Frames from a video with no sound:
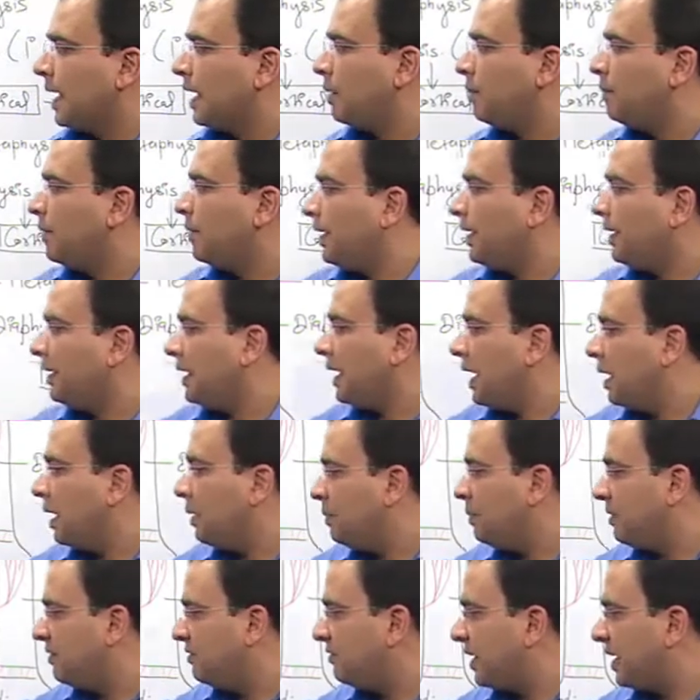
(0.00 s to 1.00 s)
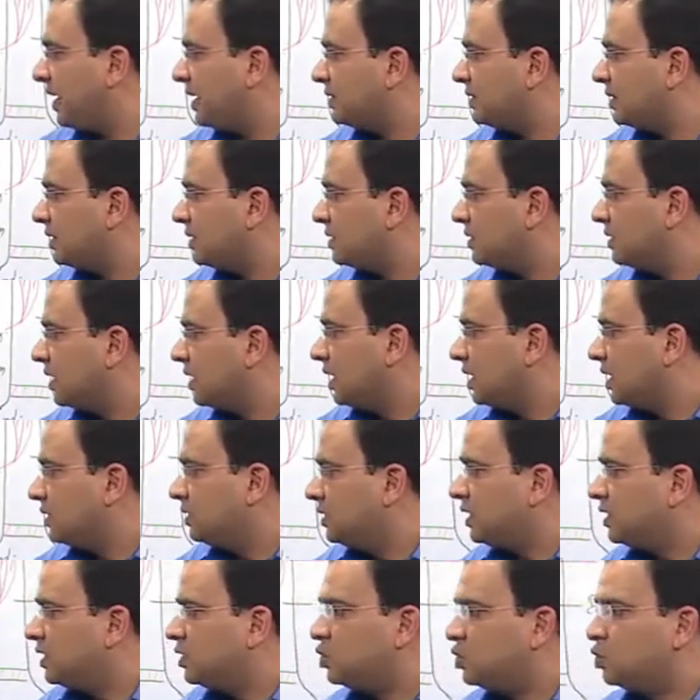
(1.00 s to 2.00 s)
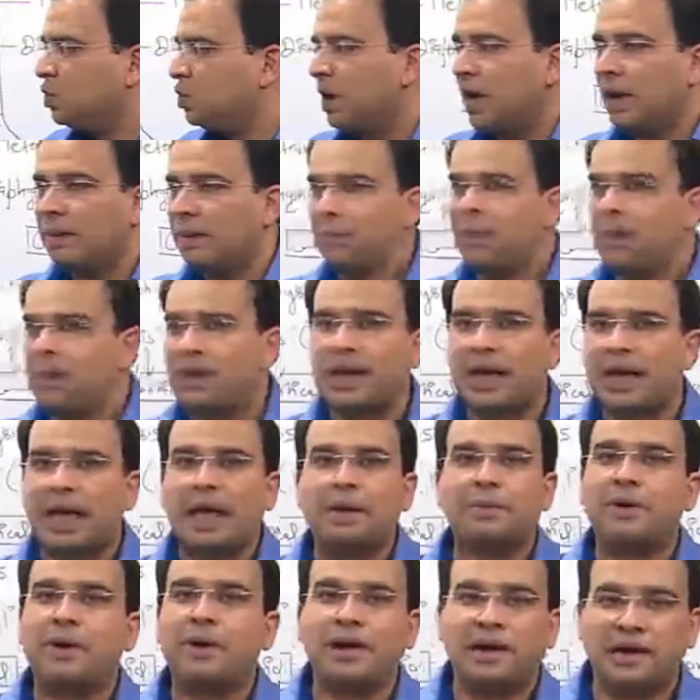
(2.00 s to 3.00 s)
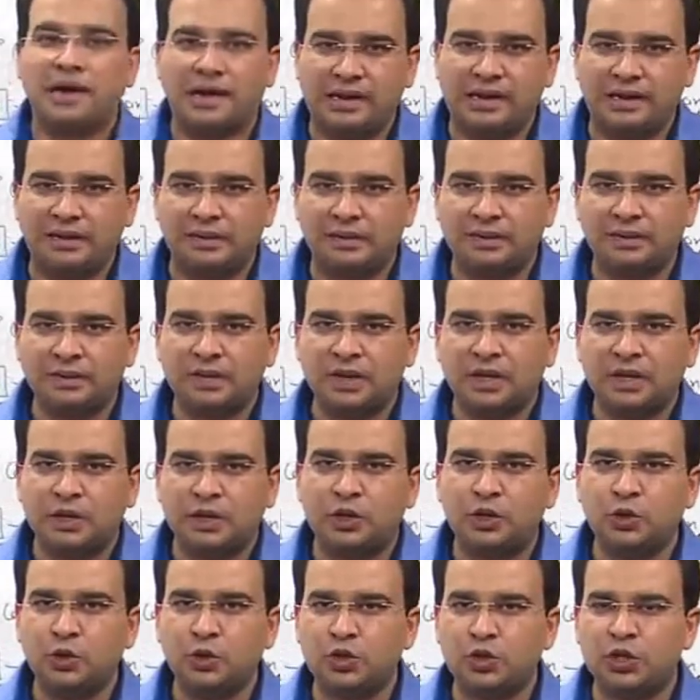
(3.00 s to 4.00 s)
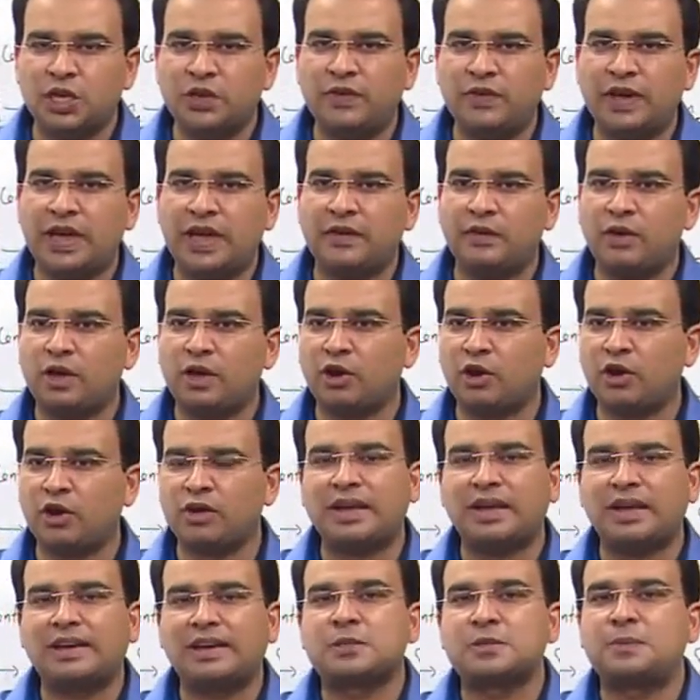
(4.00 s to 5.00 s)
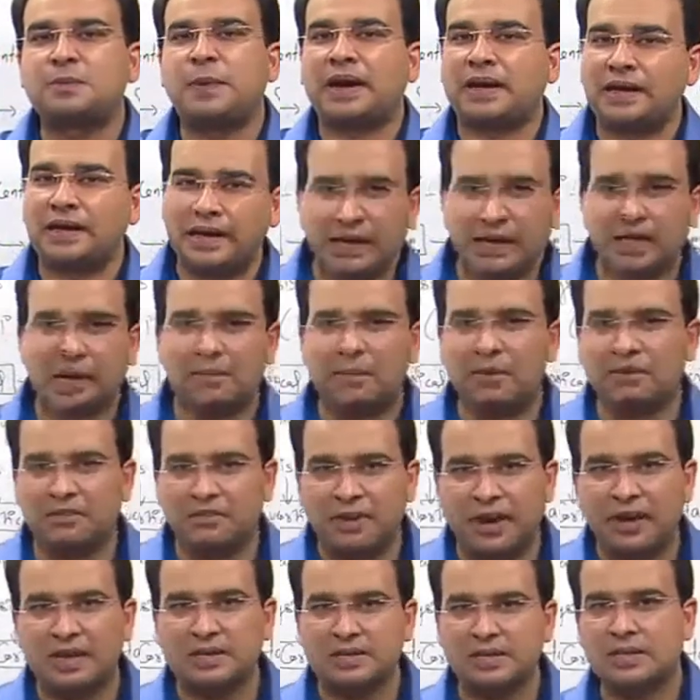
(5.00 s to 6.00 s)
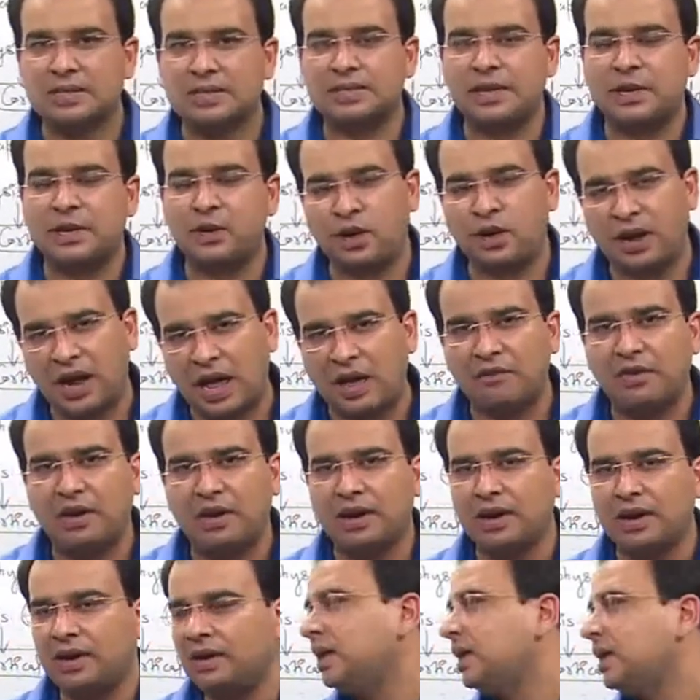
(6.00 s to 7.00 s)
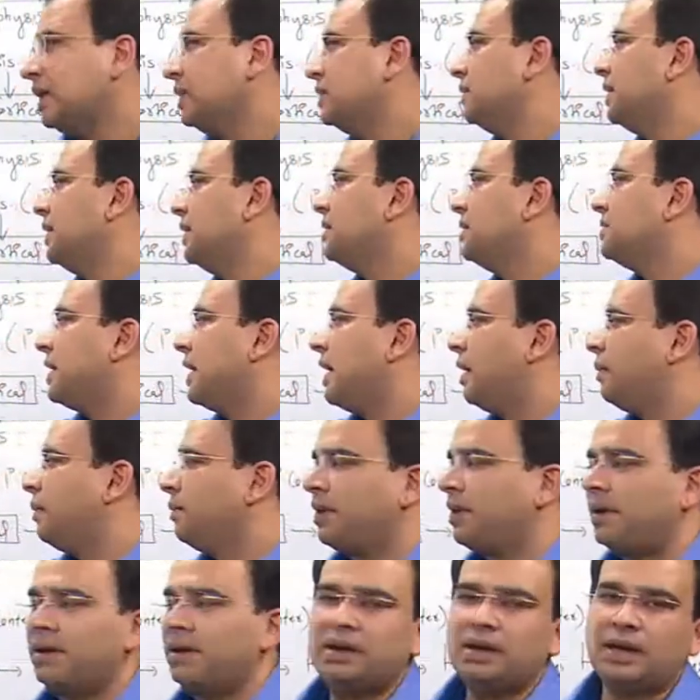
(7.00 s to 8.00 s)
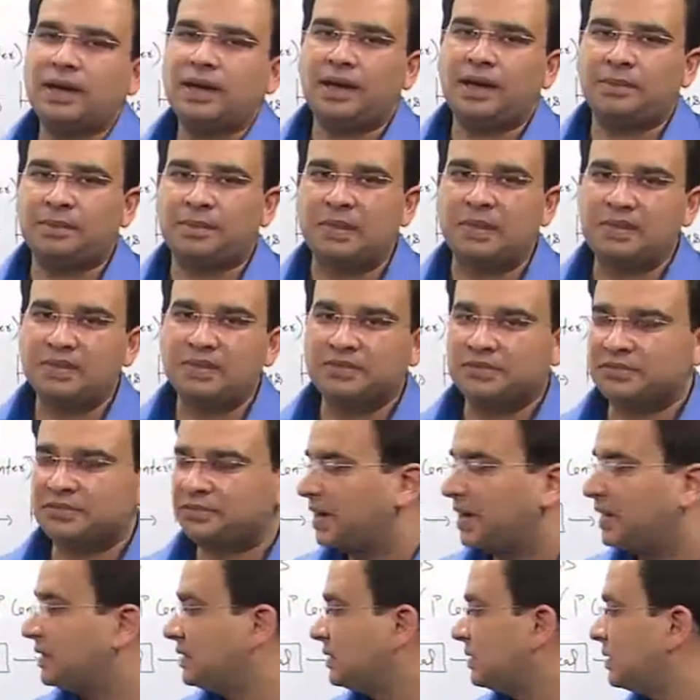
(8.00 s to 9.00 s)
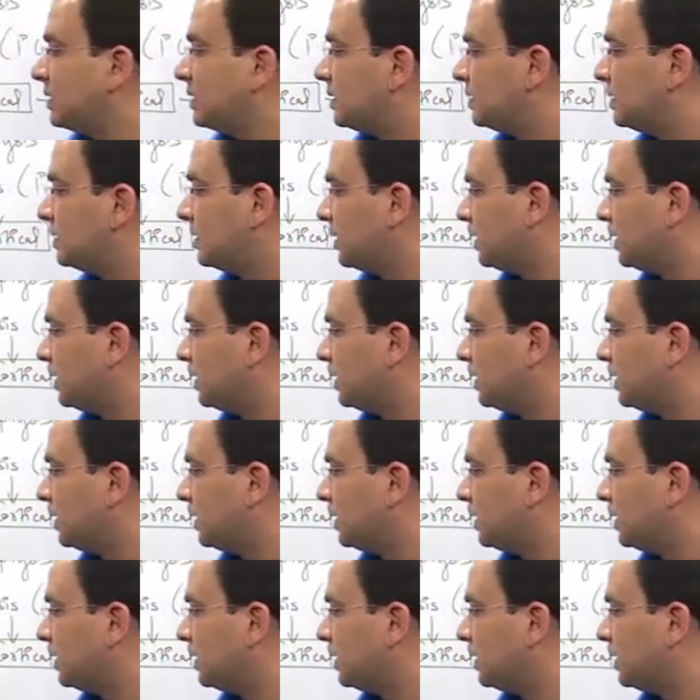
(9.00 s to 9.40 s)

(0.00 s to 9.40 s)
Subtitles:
Aberrant epiphyses, they do appear aberrantly. Usually where you are not expecting epiphyses and you are having it, that is aberrant epiphyses.